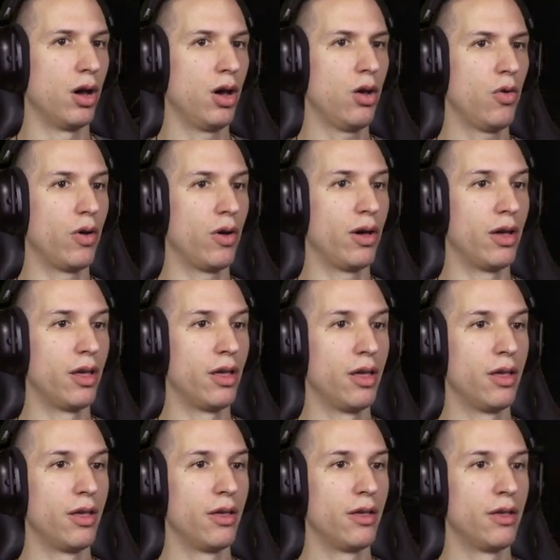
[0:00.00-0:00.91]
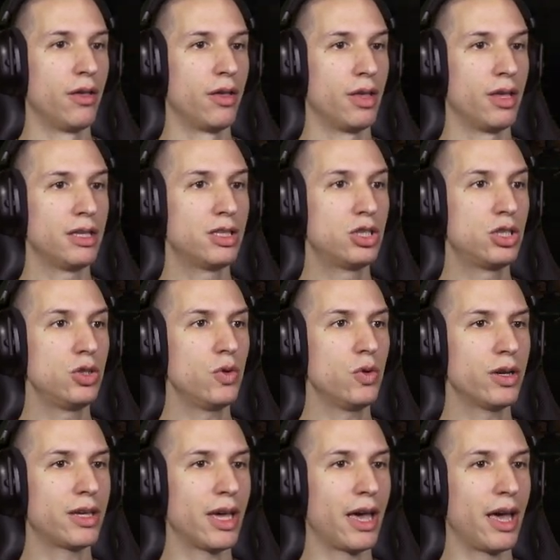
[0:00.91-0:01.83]
Oh, it's
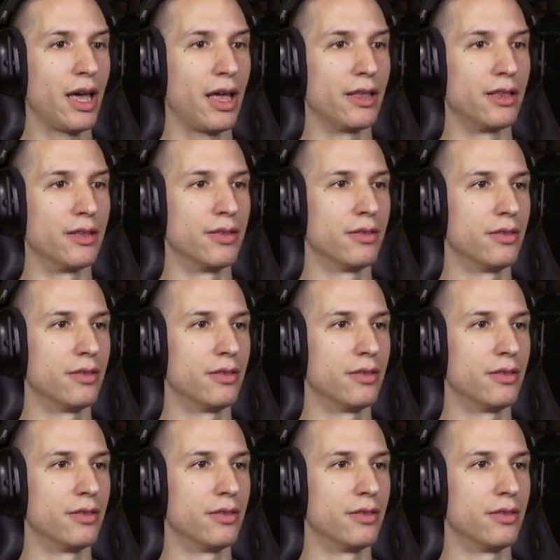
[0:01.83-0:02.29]
you again.